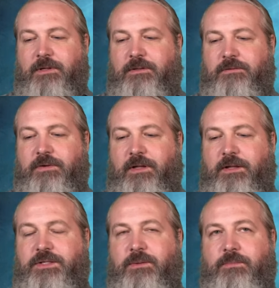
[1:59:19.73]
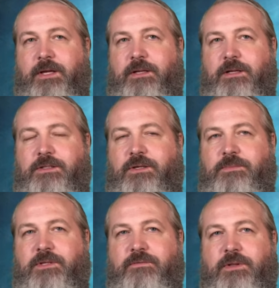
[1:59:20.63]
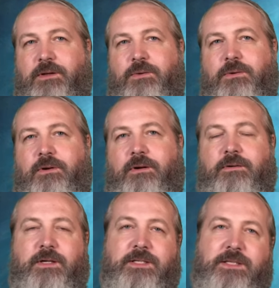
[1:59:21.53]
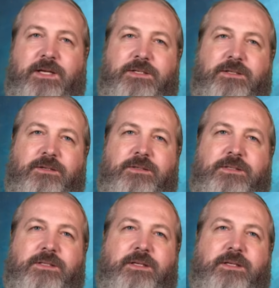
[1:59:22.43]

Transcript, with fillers: fellowship in terms of the core essentials.